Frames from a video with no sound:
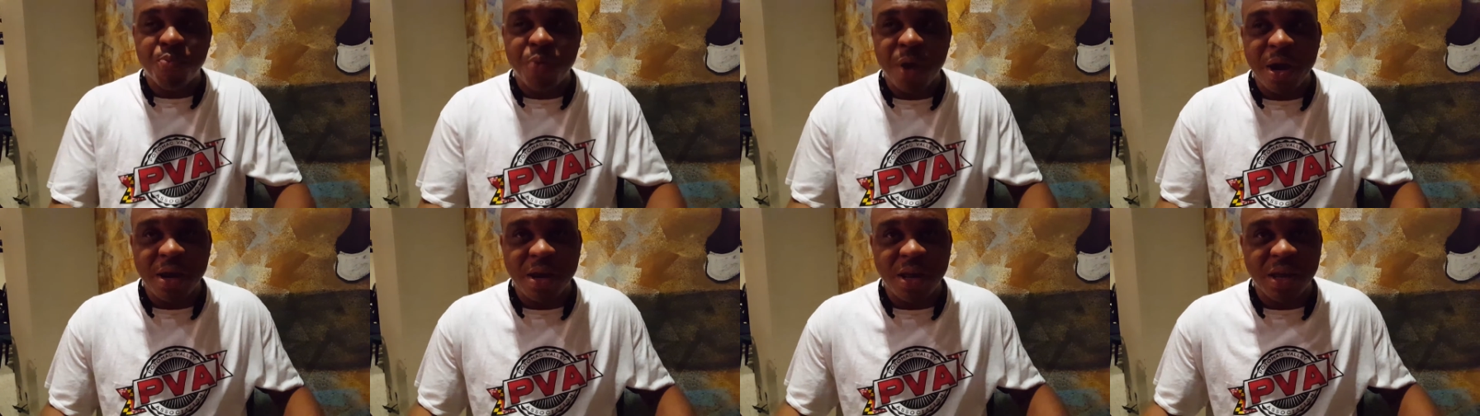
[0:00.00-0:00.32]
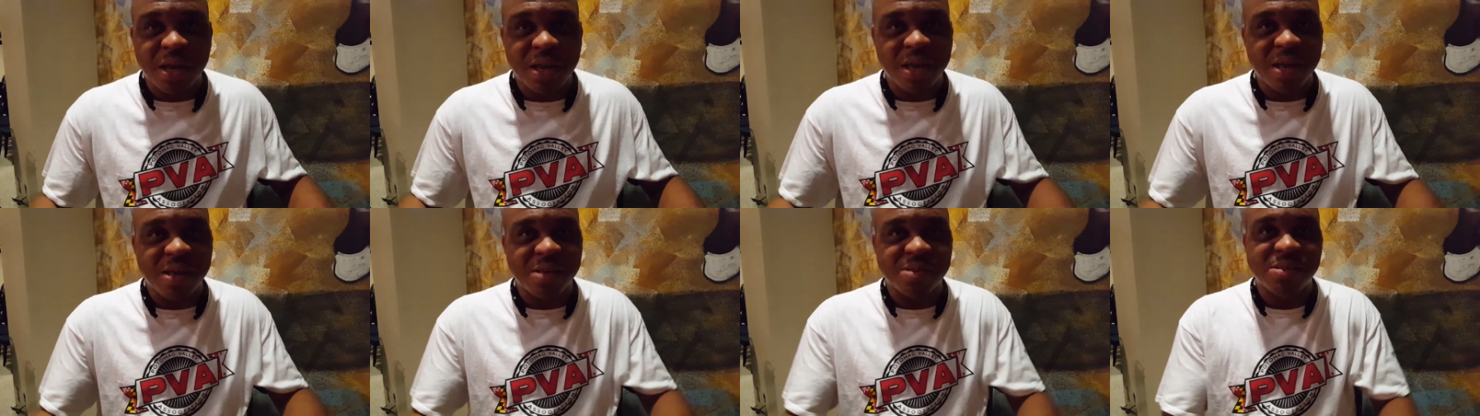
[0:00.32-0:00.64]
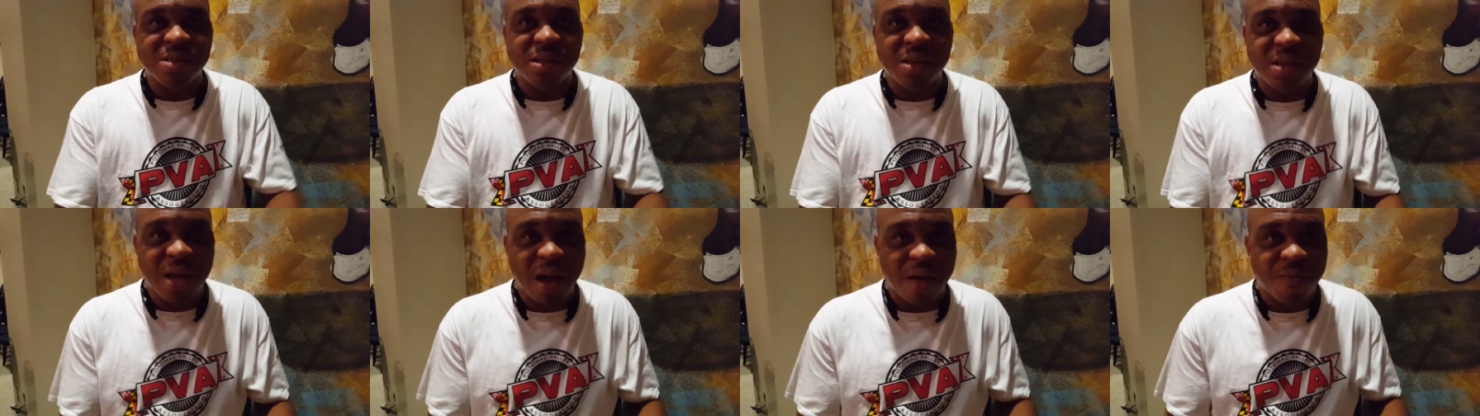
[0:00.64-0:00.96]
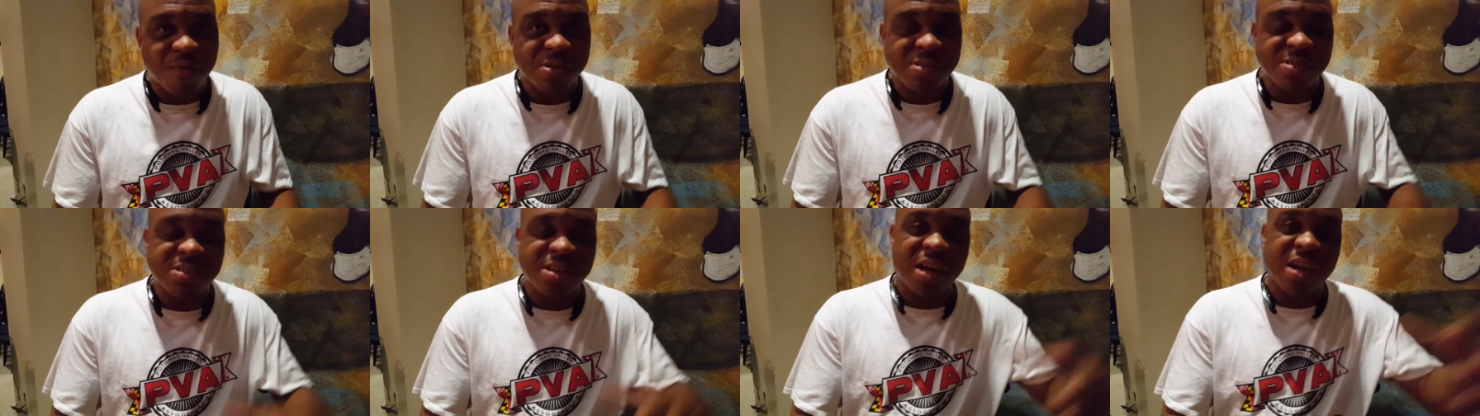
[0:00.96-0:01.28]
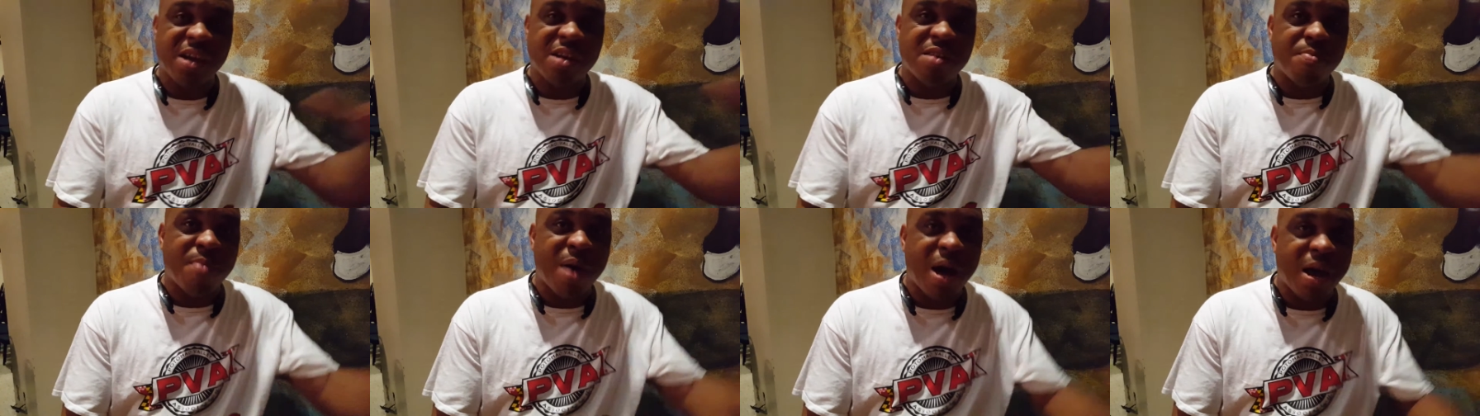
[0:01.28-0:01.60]
bringing the kids together,
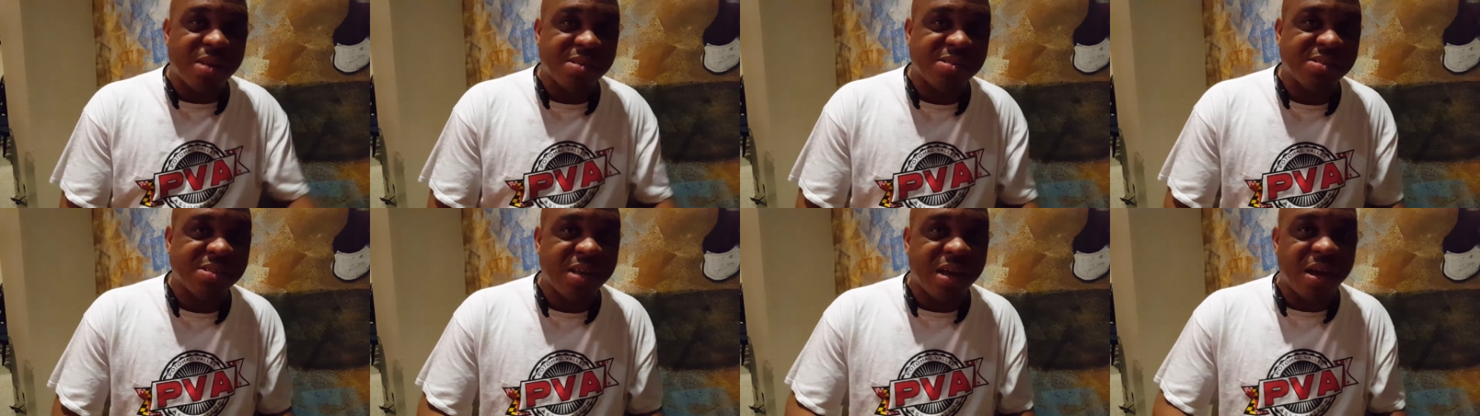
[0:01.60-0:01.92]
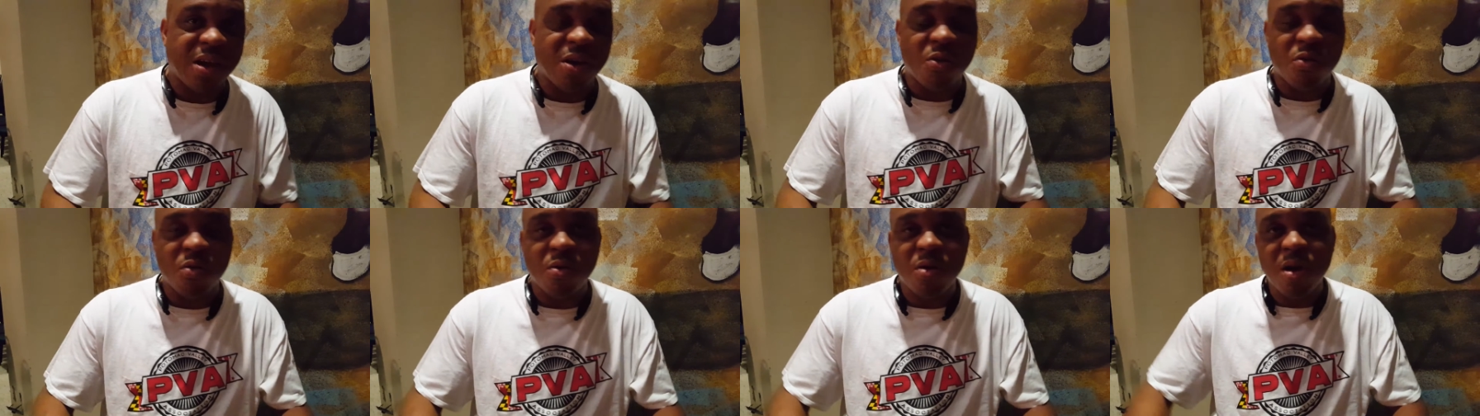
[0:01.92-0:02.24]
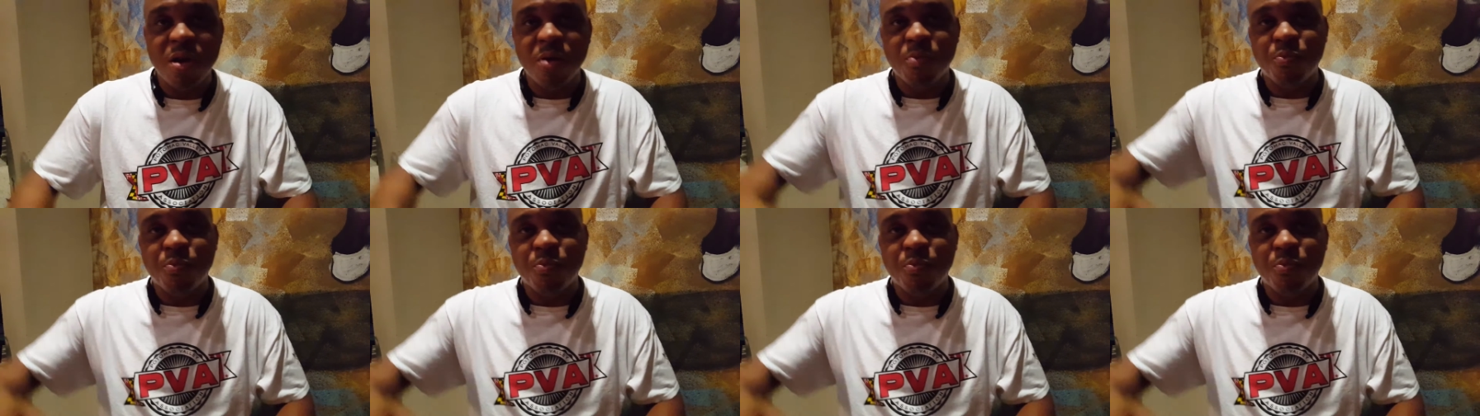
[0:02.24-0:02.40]
taking them out of town,